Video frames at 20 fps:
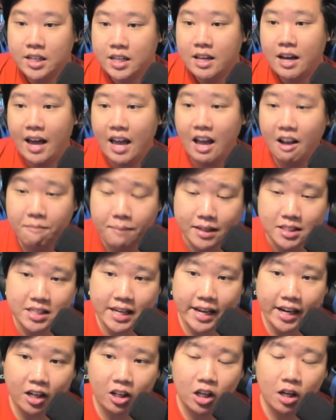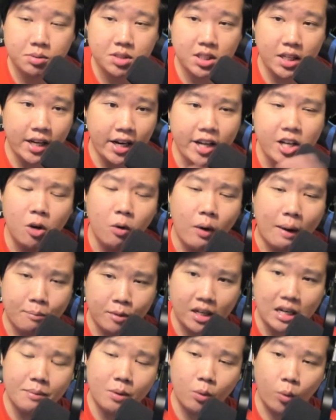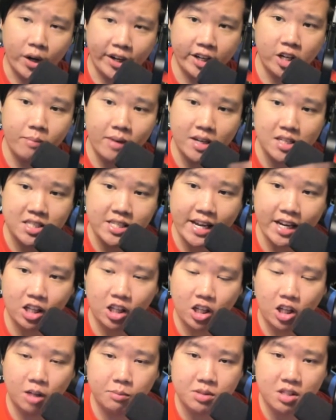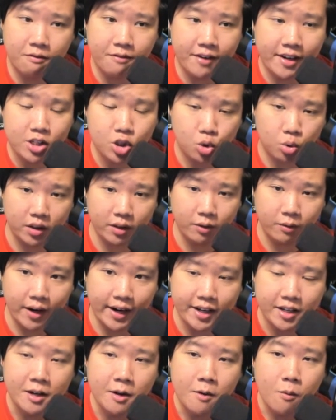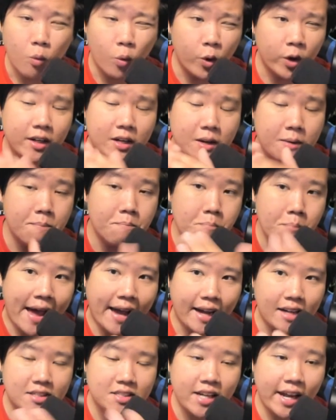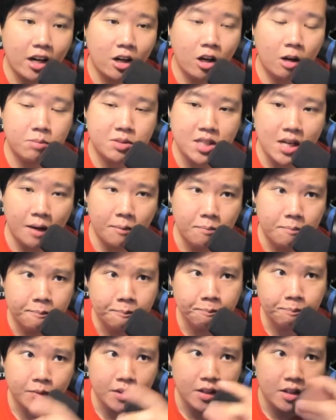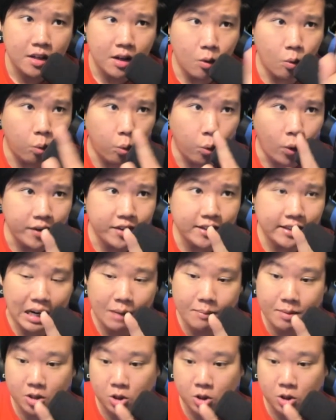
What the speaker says: I have my Cylcops, and I know I'm going to be working on my Cylcops eventually, right? We're going to max Cylcops up. One thing that I've been